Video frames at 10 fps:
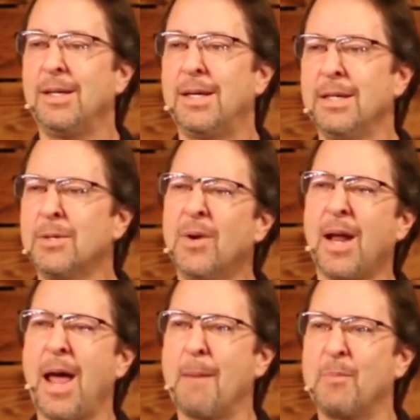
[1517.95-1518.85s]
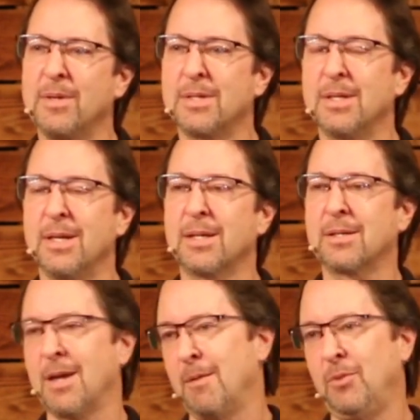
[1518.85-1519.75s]
Guess what happens the
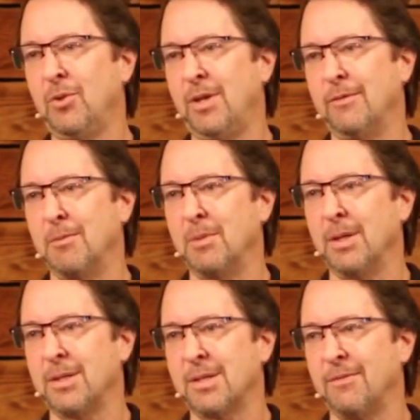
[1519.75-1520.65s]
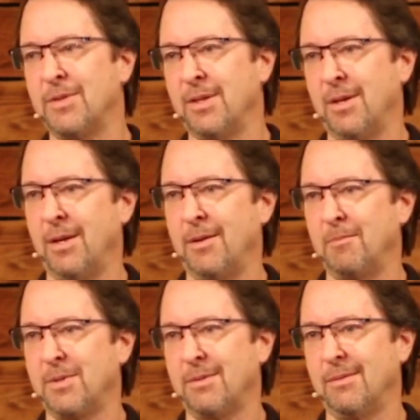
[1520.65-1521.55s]
next time you give them a list of 10
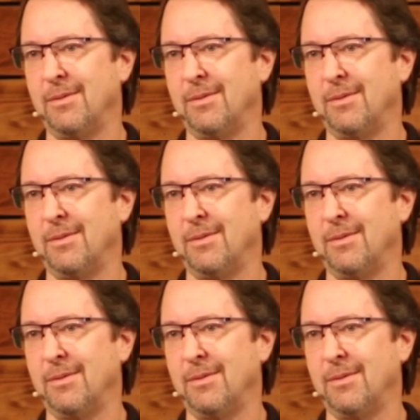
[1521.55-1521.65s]
items?